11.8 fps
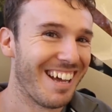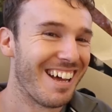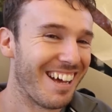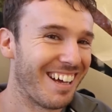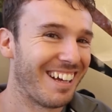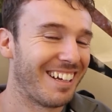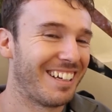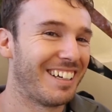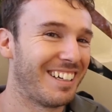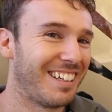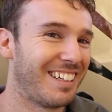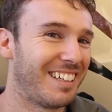
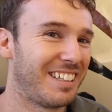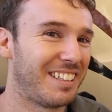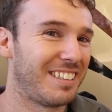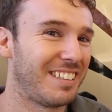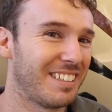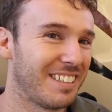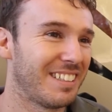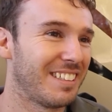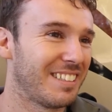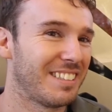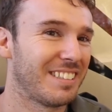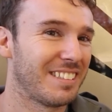
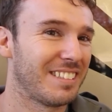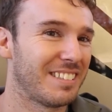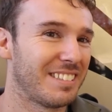(not speaking)